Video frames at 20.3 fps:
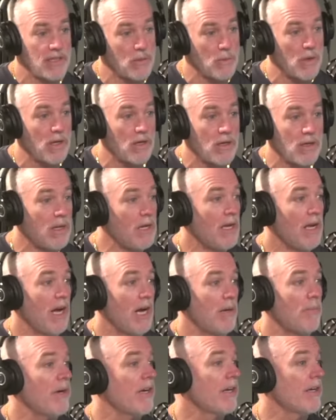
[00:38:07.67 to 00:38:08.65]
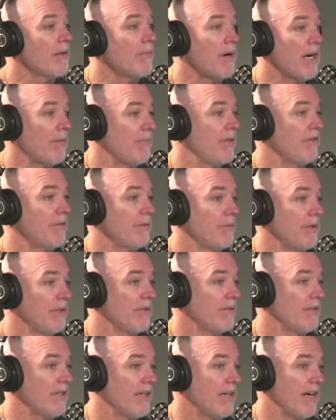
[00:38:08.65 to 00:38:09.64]
well, how am I going to buy a piece of real
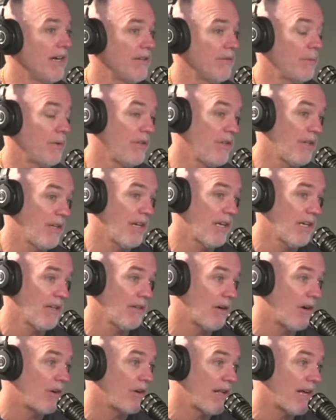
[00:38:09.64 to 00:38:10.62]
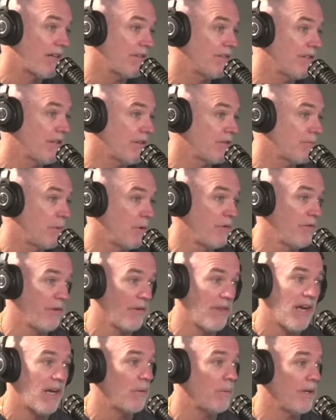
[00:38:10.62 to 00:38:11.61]
estate, guys? Well, you can get hard asset exposure
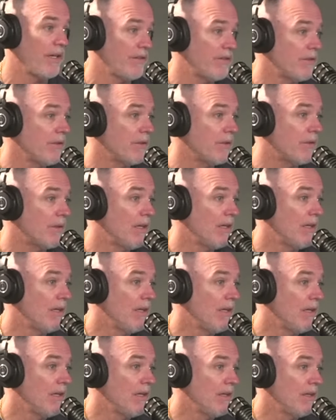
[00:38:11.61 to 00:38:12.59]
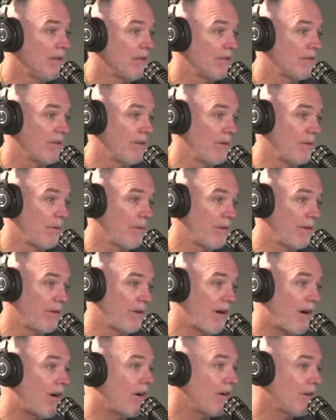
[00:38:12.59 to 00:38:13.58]
that way too. Mm-hmm. So there
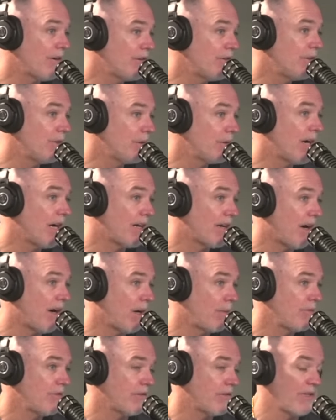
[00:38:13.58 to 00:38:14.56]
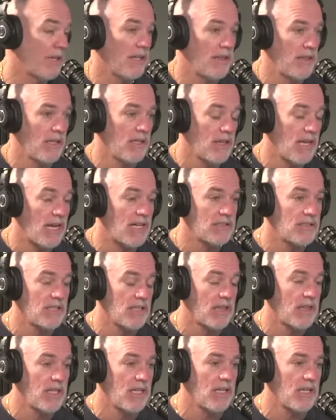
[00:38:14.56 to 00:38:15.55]
are new kind of options. And I think that's
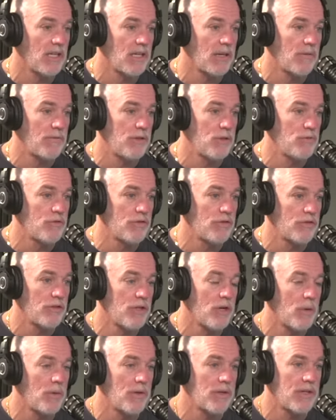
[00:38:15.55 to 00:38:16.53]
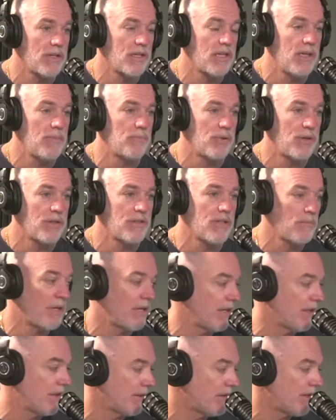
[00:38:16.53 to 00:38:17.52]
the thing. Like if you just know they're going to keep printing
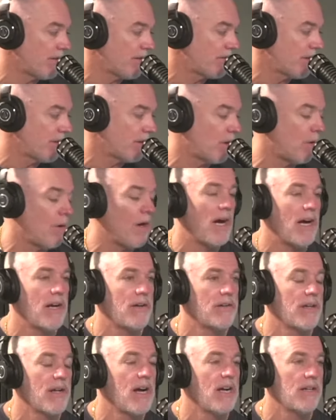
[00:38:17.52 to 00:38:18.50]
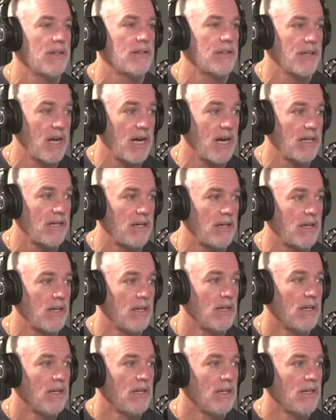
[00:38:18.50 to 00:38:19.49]
money and the debt's going to go higher and higher and higher,
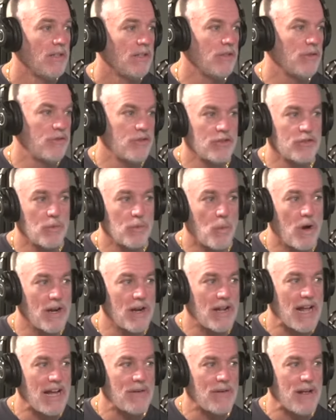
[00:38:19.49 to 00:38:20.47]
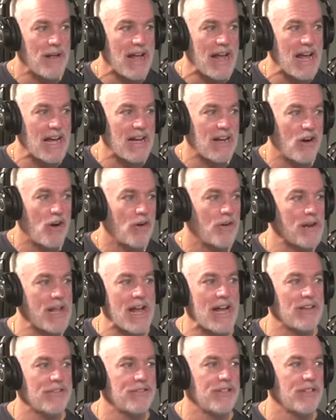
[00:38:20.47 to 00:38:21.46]
you just want to have hard
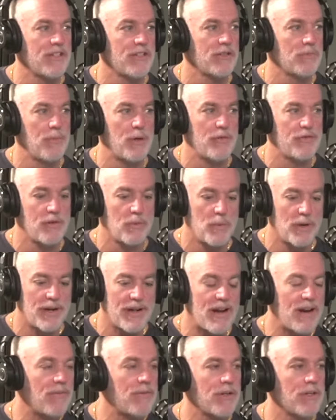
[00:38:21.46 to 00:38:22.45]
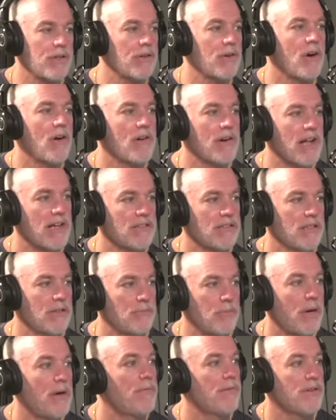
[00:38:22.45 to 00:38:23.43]
asset exposure, whatever your hard asset
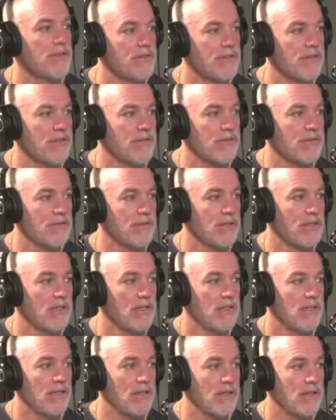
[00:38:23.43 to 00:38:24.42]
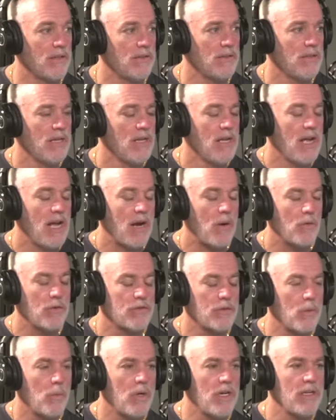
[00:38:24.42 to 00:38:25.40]
of preference is.
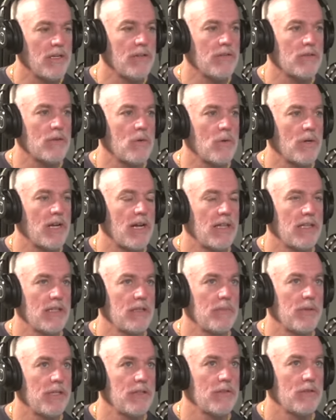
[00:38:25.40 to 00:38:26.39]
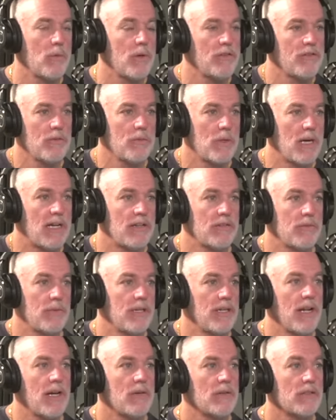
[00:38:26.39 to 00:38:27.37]
So what is going, I think the biggest question we're asked
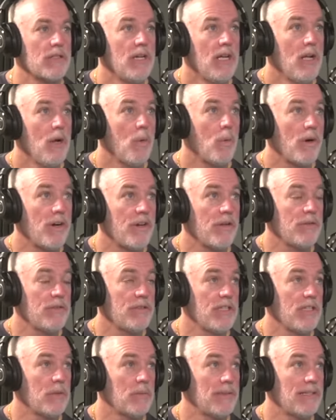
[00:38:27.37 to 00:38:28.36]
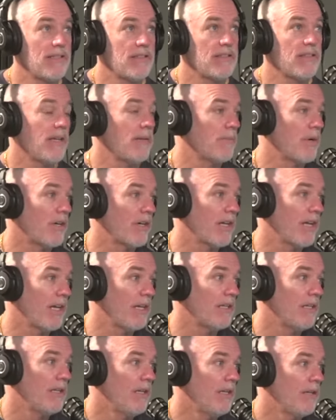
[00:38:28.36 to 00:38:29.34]
right now is, where do you see the real estate
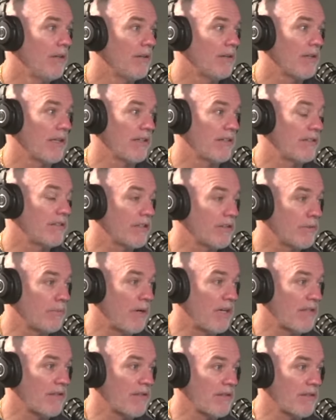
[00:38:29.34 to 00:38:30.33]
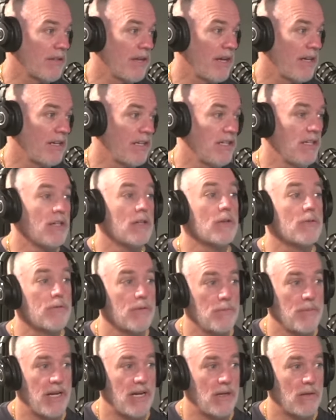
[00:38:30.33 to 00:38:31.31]
market like 6 months and a year
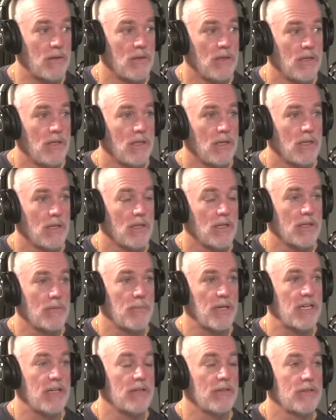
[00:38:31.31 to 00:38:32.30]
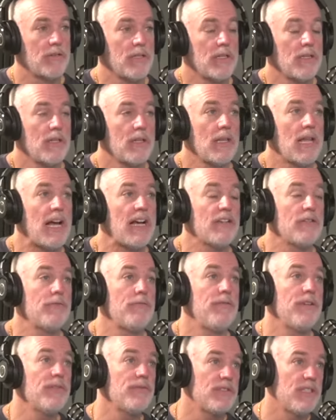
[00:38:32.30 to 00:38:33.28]
from now? Like, because in the last
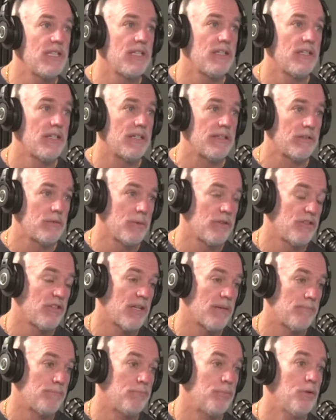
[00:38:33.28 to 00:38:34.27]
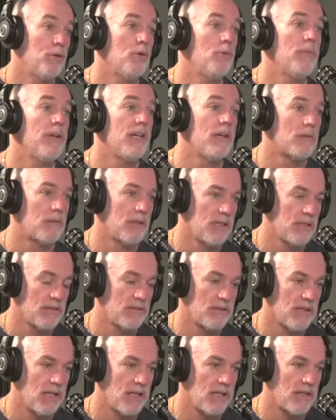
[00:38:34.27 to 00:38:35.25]
15 years, we just had booming real
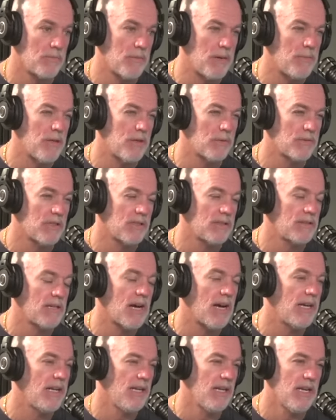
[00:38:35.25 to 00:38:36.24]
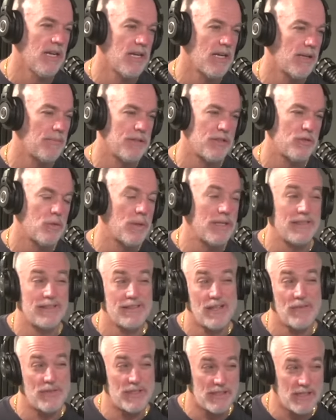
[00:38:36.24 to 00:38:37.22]
estate. Like maybe there was a tiny hiccup in
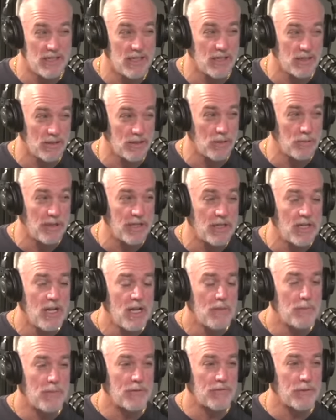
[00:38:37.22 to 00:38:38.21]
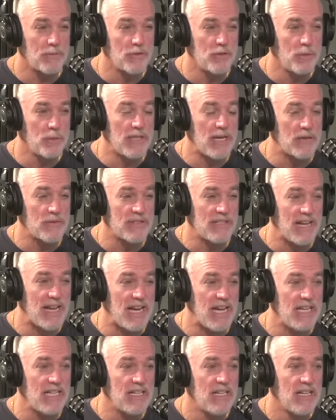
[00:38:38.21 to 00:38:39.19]
2017 a little bit, but from
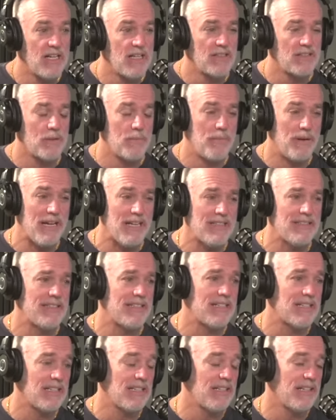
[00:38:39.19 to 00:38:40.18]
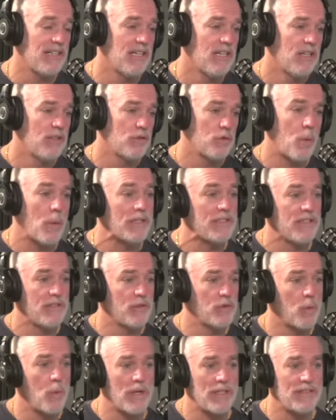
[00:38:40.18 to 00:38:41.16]
2008 to basically
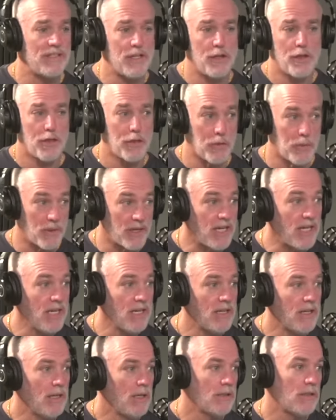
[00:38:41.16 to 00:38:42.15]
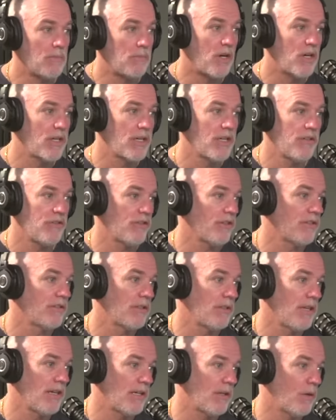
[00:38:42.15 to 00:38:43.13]
2023, the market
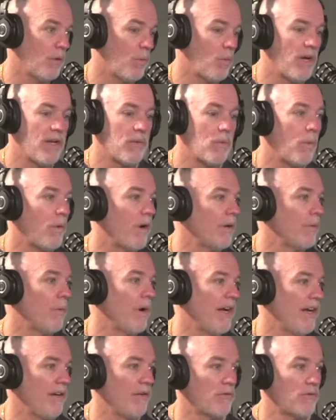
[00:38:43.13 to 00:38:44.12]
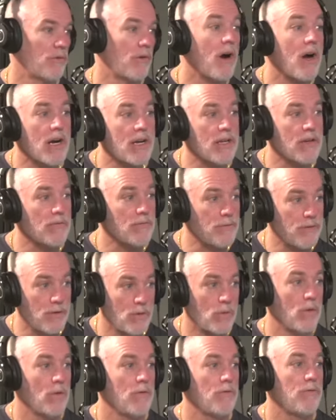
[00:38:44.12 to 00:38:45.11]
just like went one way, rocket
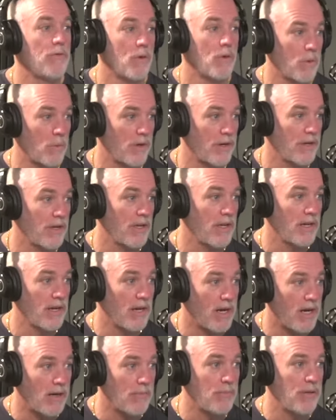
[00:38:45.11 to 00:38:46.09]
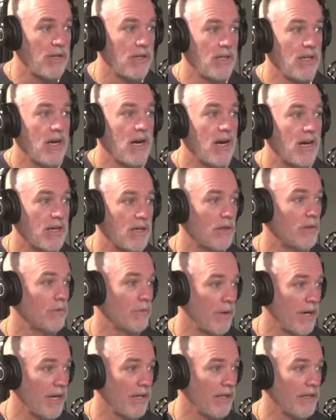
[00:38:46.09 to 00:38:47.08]
fuel forward and up, higher
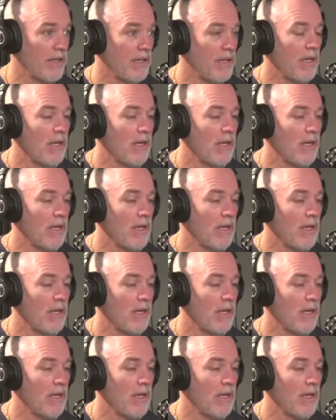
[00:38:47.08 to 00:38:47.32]
right.